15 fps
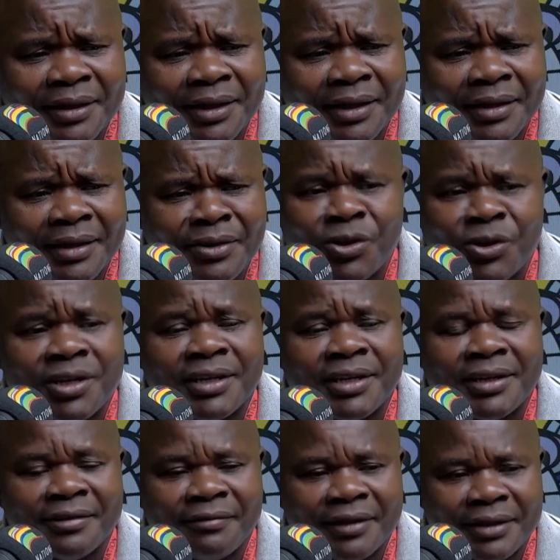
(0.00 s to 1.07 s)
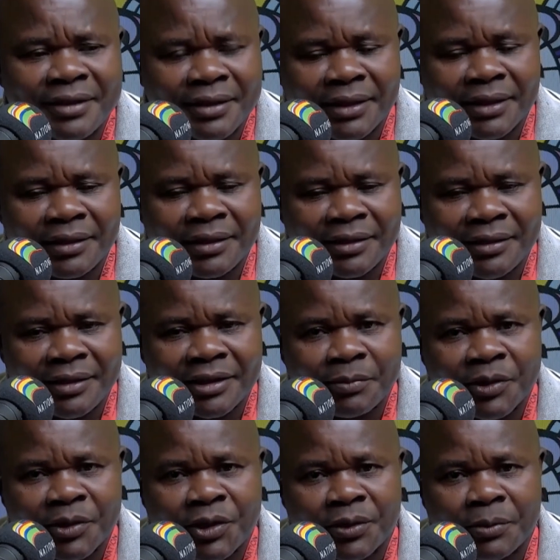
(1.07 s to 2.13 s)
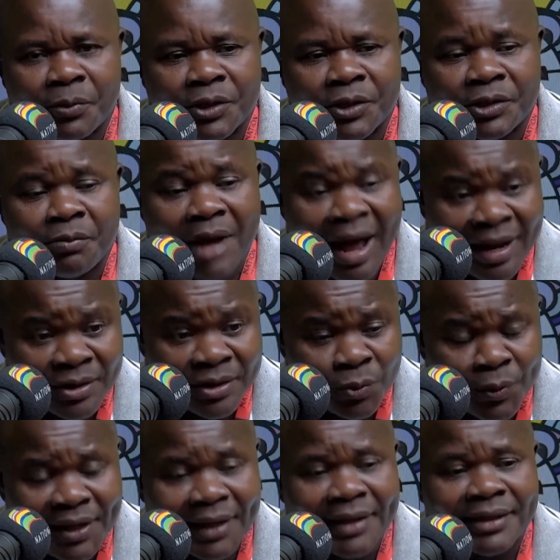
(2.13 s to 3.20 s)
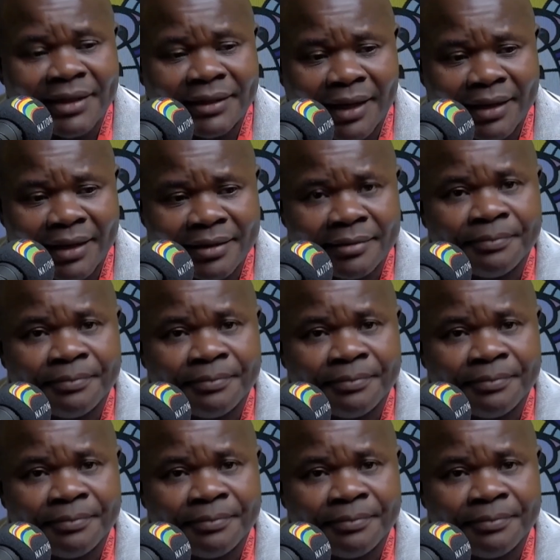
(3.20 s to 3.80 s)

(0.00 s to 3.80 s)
not investing in the special deposit. But we had shares.